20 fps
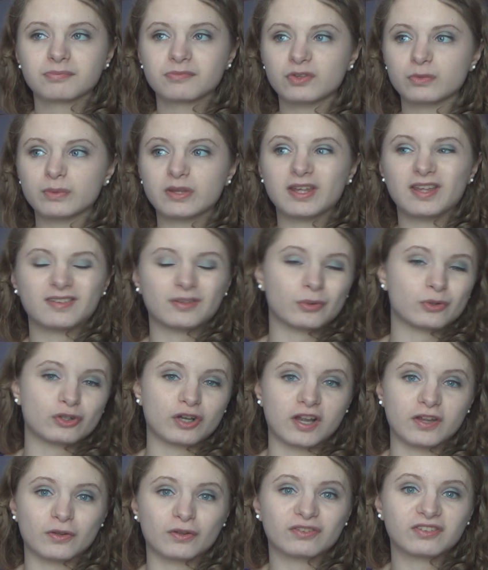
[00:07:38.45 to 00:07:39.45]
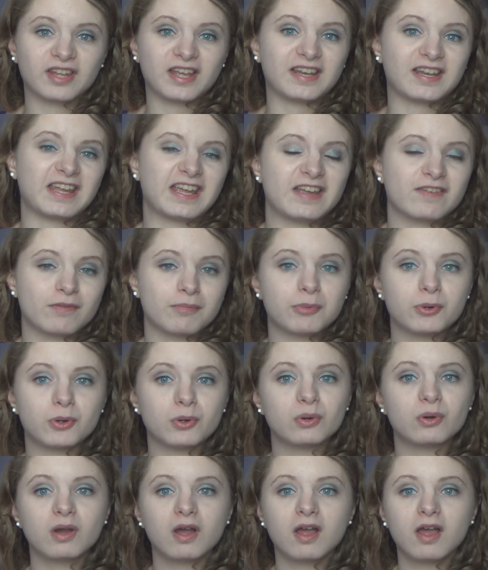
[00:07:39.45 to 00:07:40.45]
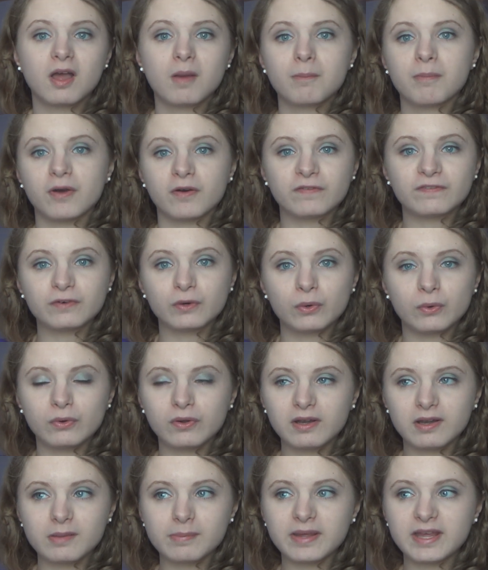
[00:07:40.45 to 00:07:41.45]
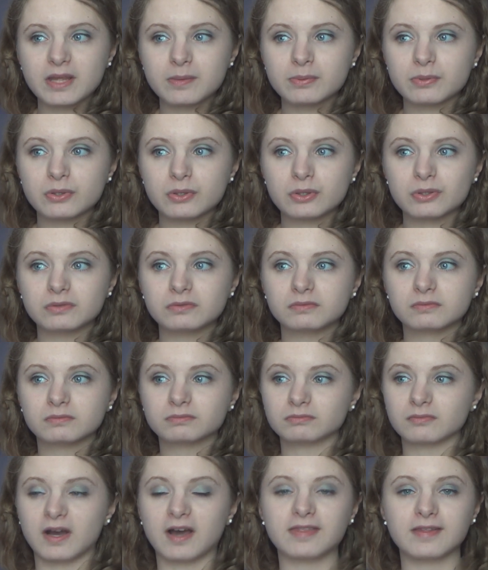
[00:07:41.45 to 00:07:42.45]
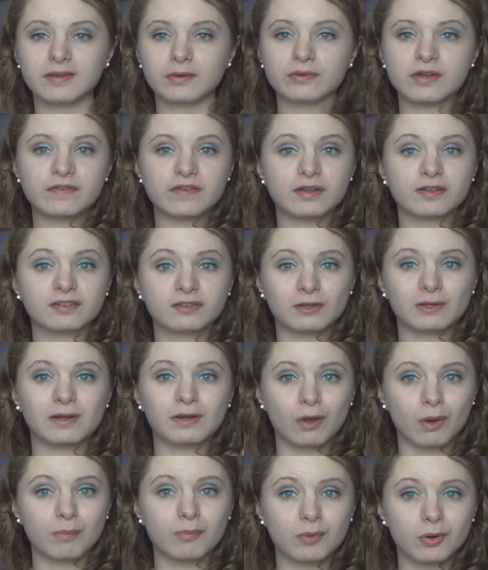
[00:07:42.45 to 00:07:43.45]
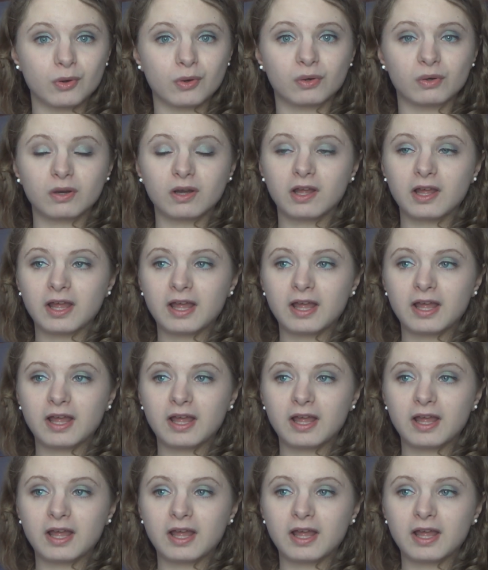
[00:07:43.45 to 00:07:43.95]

just because it will dry out your skin even more, but for oily people I think it will definitely suit a lot more.